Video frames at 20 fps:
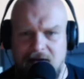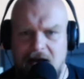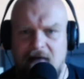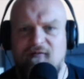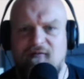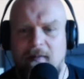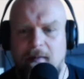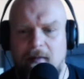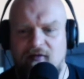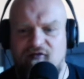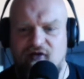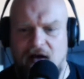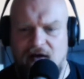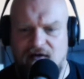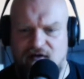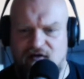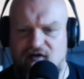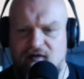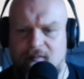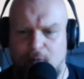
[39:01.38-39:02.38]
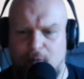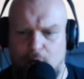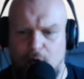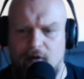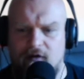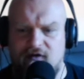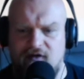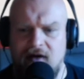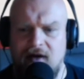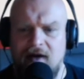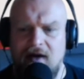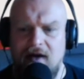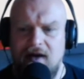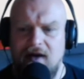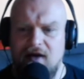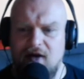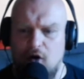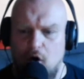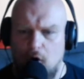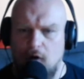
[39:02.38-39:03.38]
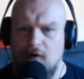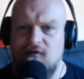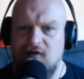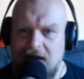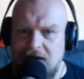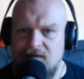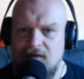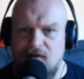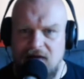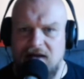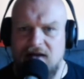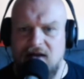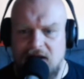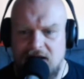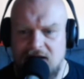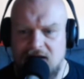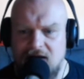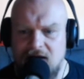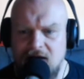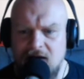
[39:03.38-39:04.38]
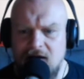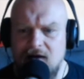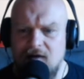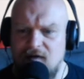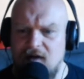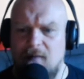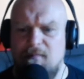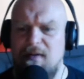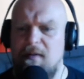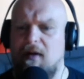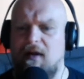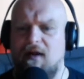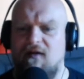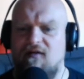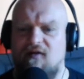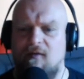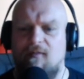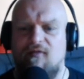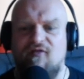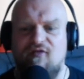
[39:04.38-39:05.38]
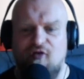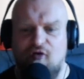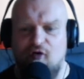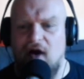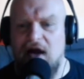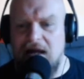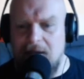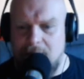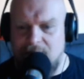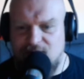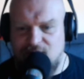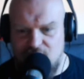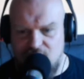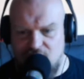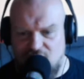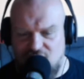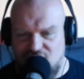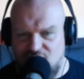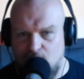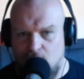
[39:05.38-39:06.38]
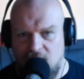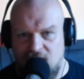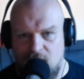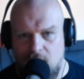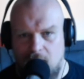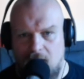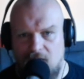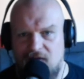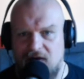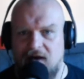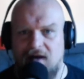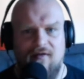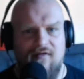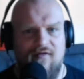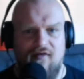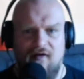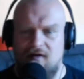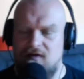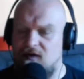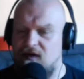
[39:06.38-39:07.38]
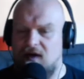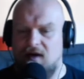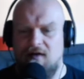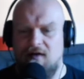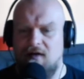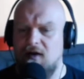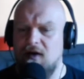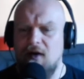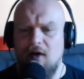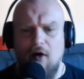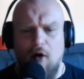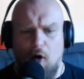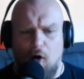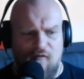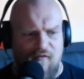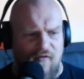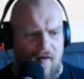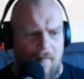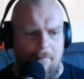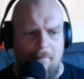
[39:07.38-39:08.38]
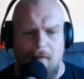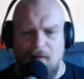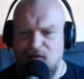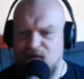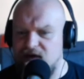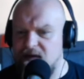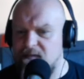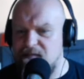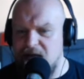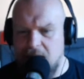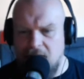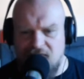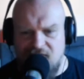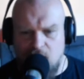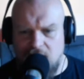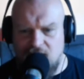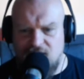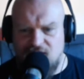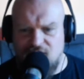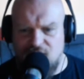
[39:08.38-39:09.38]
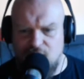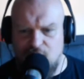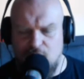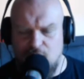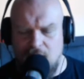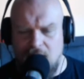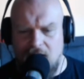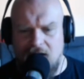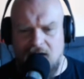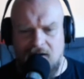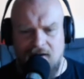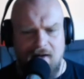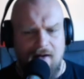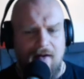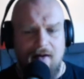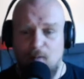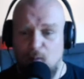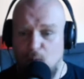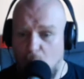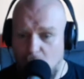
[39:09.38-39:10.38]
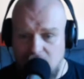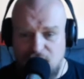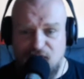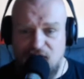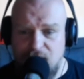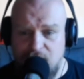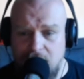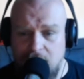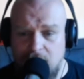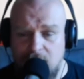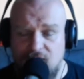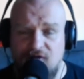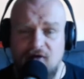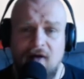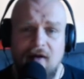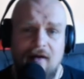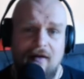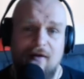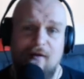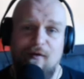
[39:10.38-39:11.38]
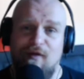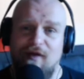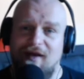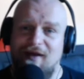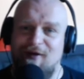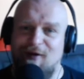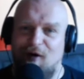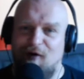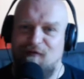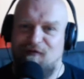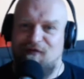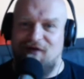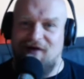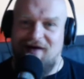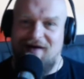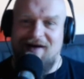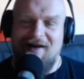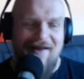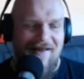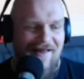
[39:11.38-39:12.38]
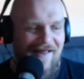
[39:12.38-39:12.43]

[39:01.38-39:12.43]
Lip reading: gives people a chance to support content that they like, that people can subscribe to your show if they will. They can offer a monthly payment if they want to. Won't be £3. They can offer